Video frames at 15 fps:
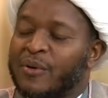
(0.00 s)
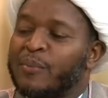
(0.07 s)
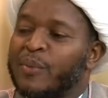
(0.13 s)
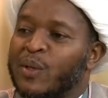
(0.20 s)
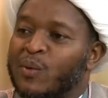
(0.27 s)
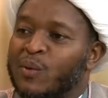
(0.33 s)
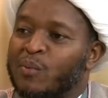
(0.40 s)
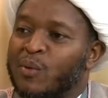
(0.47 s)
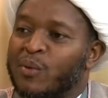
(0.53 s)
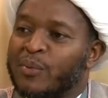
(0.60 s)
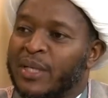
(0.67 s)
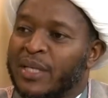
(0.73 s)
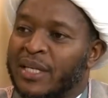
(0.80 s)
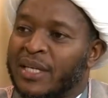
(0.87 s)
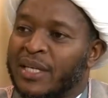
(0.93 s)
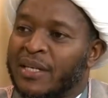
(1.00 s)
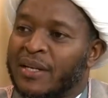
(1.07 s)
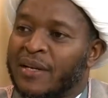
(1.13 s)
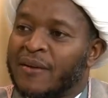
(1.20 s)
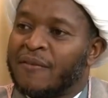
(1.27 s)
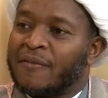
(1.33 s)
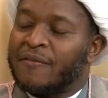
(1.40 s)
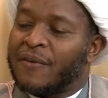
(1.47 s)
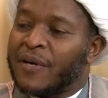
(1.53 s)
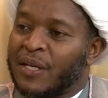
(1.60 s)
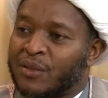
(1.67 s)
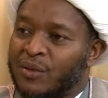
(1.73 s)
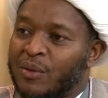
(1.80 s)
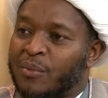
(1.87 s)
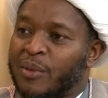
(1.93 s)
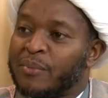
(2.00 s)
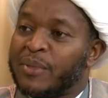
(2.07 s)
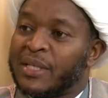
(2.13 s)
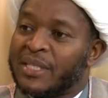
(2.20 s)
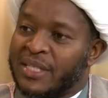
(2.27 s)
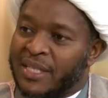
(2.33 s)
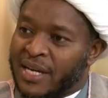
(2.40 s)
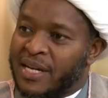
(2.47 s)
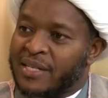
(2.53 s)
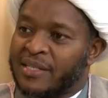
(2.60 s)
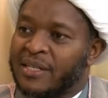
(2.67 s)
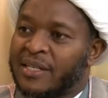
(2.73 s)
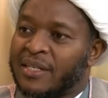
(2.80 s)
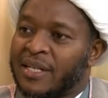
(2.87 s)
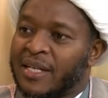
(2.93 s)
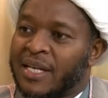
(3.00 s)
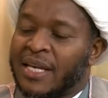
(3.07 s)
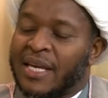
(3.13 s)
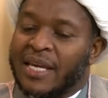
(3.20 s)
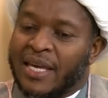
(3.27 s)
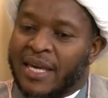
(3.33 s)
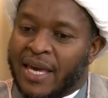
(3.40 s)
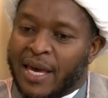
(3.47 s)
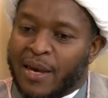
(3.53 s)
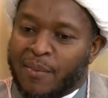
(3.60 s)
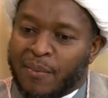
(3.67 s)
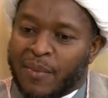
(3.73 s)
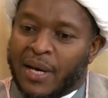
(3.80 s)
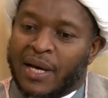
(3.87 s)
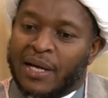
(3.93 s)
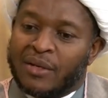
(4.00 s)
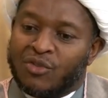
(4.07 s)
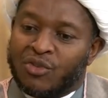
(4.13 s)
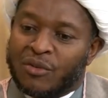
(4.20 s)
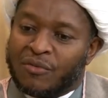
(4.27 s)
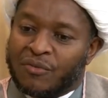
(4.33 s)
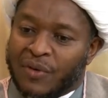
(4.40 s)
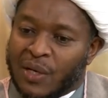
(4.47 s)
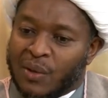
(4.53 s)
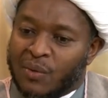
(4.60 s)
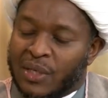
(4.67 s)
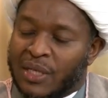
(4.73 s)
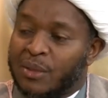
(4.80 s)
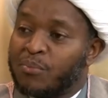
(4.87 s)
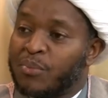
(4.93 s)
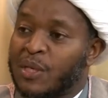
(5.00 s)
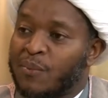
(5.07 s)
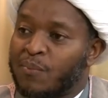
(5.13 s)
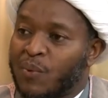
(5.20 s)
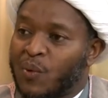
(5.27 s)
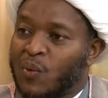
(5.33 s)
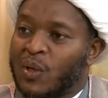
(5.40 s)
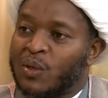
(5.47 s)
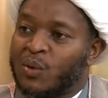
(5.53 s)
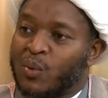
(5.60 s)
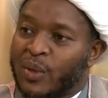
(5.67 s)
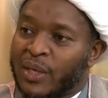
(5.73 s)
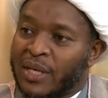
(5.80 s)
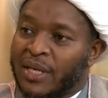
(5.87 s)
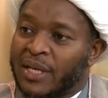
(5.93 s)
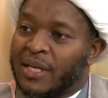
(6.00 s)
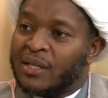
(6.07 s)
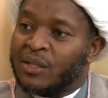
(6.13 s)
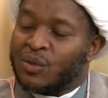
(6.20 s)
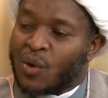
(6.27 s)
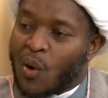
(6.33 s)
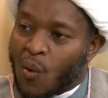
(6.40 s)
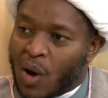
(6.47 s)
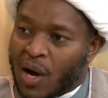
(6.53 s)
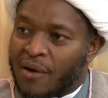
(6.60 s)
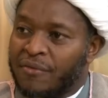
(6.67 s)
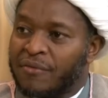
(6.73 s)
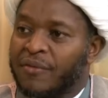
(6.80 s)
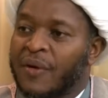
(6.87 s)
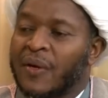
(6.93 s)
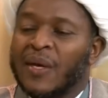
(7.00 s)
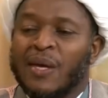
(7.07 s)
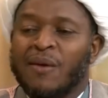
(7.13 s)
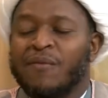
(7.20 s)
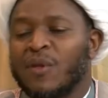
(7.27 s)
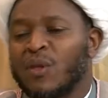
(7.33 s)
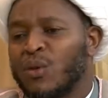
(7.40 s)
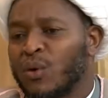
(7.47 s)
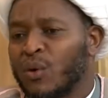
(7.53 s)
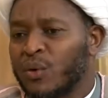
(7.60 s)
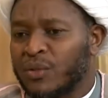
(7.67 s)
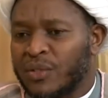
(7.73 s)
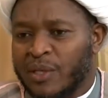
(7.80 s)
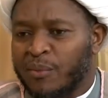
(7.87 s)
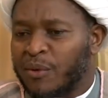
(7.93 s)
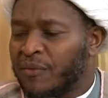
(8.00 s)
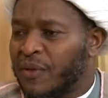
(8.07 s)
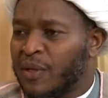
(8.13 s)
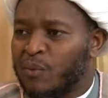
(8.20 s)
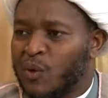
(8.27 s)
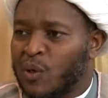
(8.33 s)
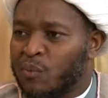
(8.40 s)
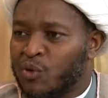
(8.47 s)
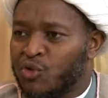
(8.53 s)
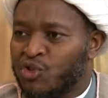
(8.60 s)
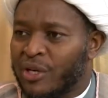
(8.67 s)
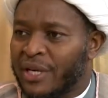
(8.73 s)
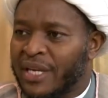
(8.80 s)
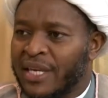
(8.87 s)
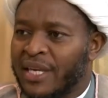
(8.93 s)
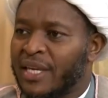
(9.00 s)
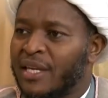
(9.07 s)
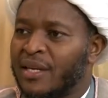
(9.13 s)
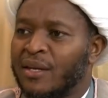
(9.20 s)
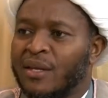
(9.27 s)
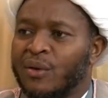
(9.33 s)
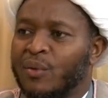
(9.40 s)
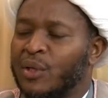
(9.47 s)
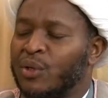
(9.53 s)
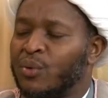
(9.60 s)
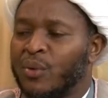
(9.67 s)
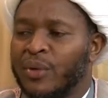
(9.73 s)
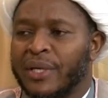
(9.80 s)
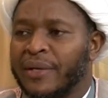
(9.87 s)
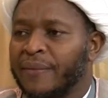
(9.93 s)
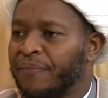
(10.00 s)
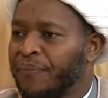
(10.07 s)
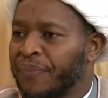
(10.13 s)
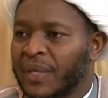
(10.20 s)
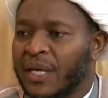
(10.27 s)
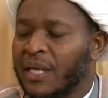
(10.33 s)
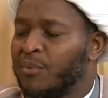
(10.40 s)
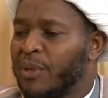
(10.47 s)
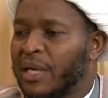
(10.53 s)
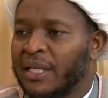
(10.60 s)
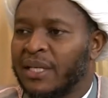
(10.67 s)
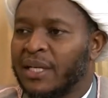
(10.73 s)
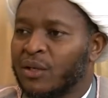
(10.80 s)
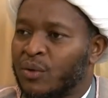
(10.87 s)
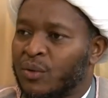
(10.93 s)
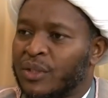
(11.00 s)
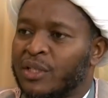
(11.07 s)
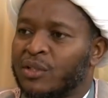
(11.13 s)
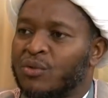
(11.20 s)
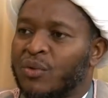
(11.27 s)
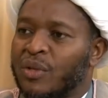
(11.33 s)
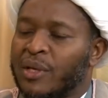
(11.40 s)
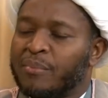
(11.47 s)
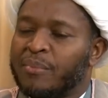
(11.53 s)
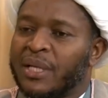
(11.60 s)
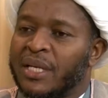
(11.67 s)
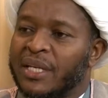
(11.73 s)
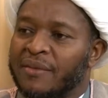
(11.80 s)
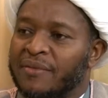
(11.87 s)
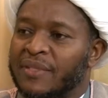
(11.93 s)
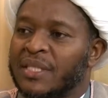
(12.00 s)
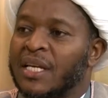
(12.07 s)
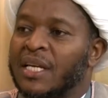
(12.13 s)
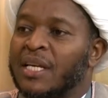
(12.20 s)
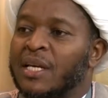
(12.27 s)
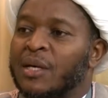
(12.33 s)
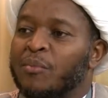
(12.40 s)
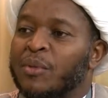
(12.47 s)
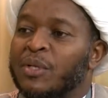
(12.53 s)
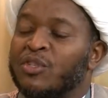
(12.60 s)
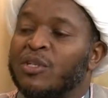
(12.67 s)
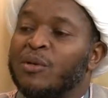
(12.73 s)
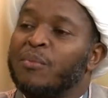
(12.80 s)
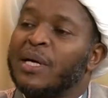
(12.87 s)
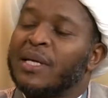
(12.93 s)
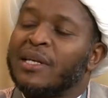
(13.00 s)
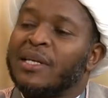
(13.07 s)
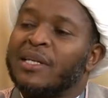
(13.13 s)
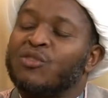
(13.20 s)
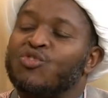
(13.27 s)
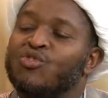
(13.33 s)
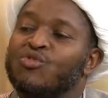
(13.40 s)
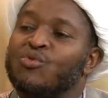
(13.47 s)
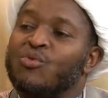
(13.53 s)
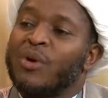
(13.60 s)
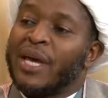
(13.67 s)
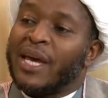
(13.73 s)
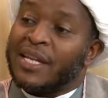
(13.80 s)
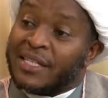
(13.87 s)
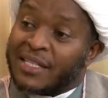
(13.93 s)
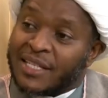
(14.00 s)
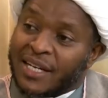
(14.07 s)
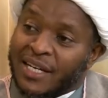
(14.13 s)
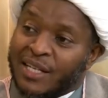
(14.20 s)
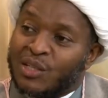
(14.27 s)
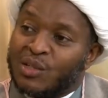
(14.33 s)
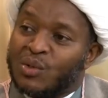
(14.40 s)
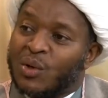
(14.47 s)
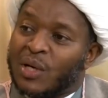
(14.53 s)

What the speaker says: Amir al-Mu'mineen, Fatima binti Asad, came and she found that people were doing tawaf, even though some of them were mushrikeen, they were doing ibadah according to their beliefs, but she managed to enter into